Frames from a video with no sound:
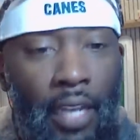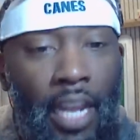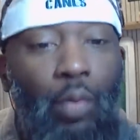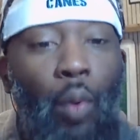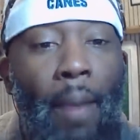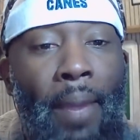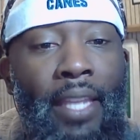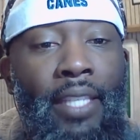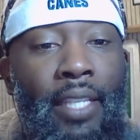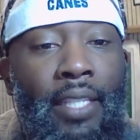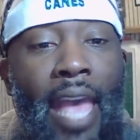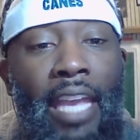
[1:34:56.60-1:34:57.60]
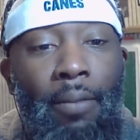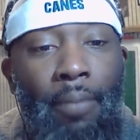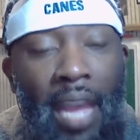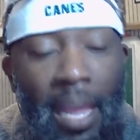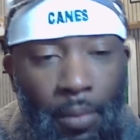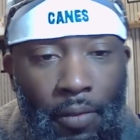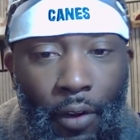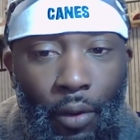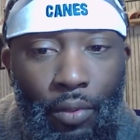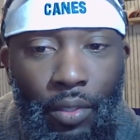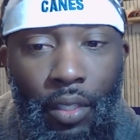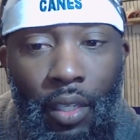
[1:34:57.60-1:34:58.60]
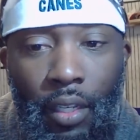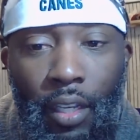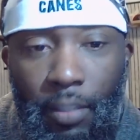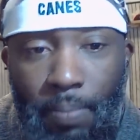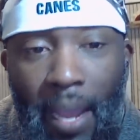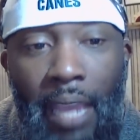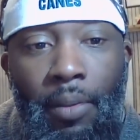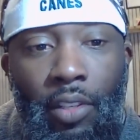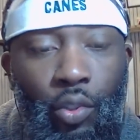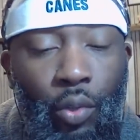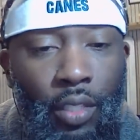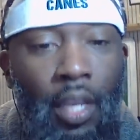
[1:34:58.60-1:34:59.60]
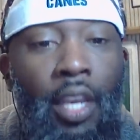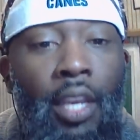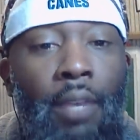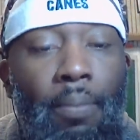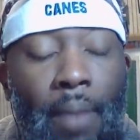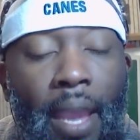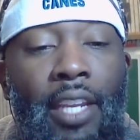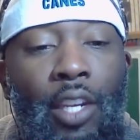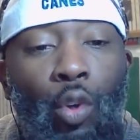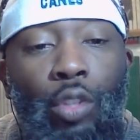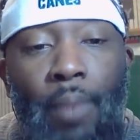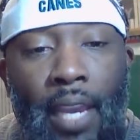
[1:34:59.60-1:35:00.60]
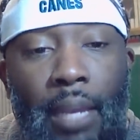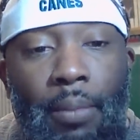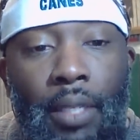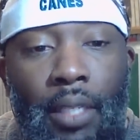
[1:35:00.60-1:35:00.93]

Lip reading: And that's why Manny's attacking Miami first. Because Manny knows Miami.